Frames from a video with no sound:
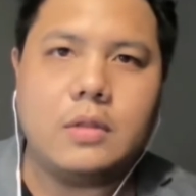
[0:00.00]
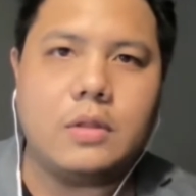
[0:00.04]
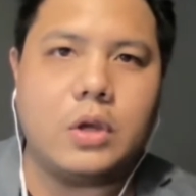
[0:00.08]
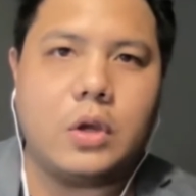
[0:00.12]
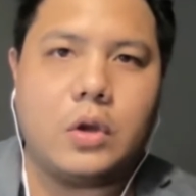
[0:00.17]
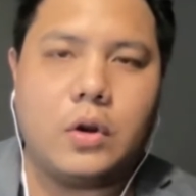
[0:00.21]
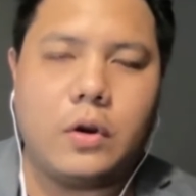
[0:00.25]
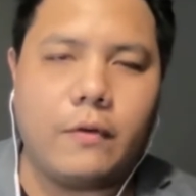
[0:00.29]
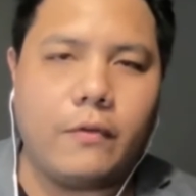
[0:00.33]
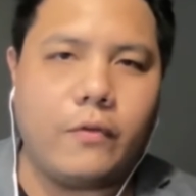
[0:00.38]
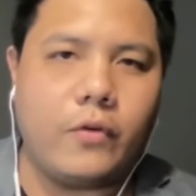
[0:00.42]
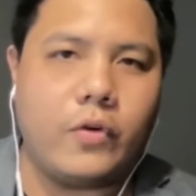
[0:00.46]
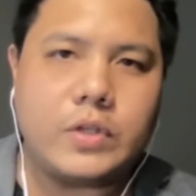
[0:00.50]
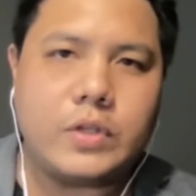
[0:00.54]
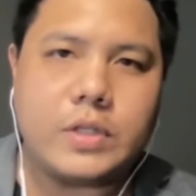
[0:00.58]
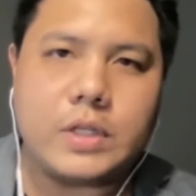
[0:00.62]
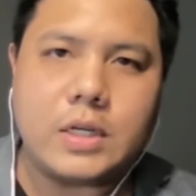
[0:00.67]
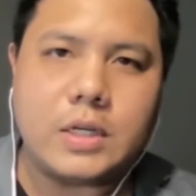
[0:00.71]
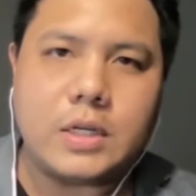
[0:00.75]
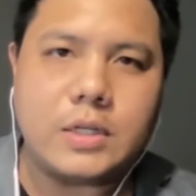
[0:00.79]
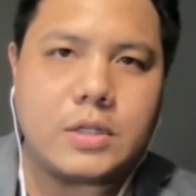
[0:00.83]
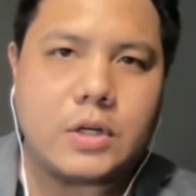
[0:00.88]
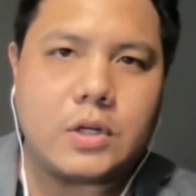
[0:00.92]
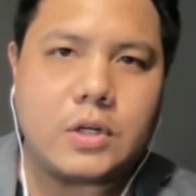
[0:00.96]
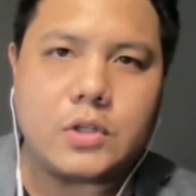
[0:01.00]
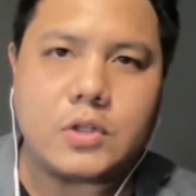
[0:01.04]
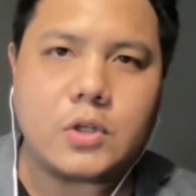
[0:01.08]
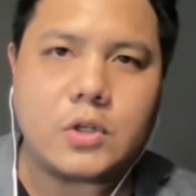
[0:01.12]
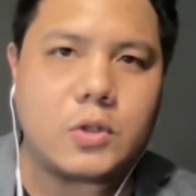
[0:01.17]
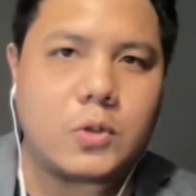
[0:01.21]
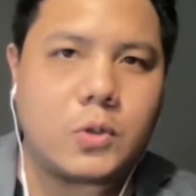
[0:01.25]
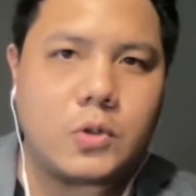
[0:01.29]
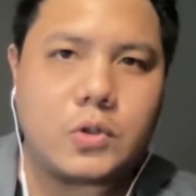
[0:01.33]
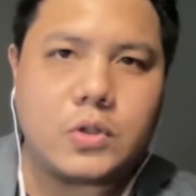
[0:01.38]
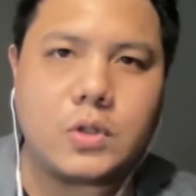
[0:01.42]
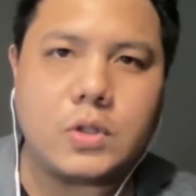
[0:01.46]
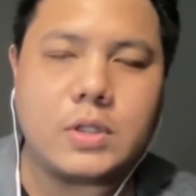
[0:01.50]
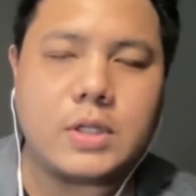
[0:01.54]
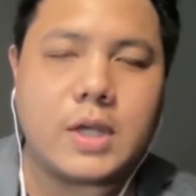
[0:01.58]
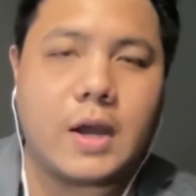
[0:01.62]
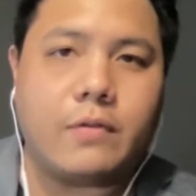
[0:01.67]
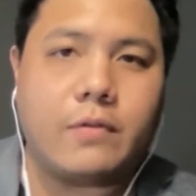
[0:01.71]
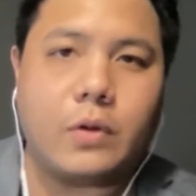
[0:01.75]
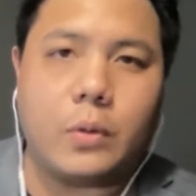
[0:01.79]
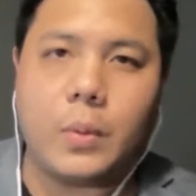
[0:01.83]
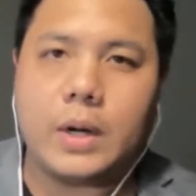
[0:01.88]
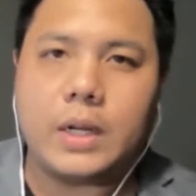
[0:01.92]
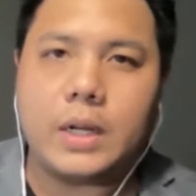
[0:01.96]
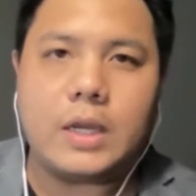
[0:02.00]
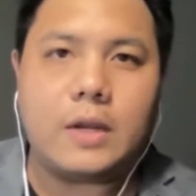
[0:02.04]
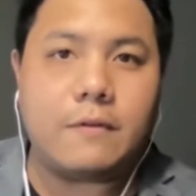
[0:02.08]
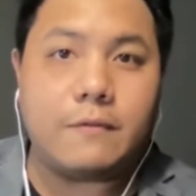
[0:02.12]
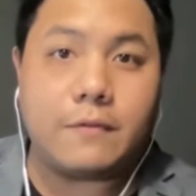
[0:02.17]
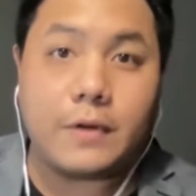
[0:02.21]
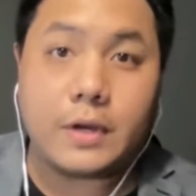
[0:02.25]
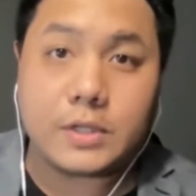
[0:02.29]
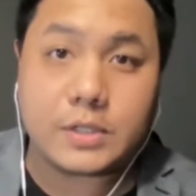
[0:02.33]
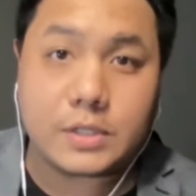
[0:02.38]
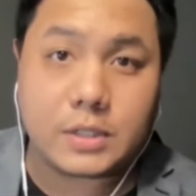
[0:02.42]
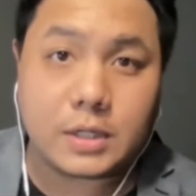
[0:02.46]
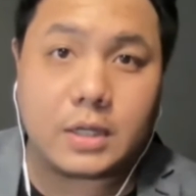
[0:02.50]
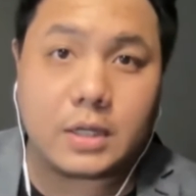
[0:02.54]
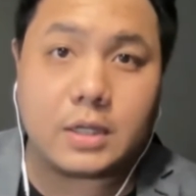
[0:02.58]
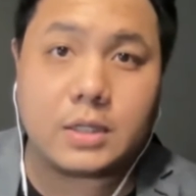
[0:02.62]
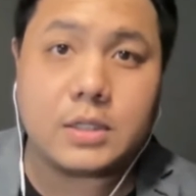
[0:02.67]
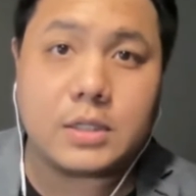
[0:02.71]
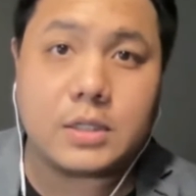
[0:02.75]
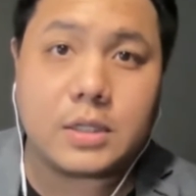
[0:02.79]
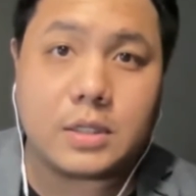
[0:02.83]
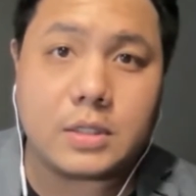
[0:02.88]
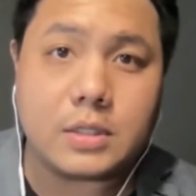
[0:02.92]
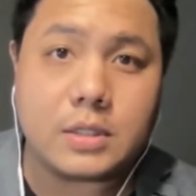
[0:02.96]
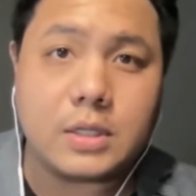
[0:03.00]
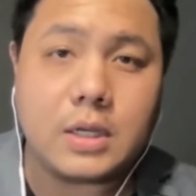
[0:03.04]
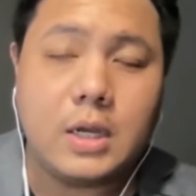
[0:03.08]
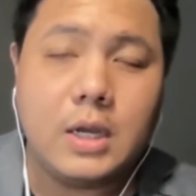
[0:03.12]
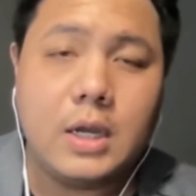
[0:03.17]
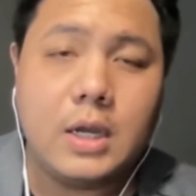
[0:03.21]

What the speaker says: the universities and institutions have already invested in since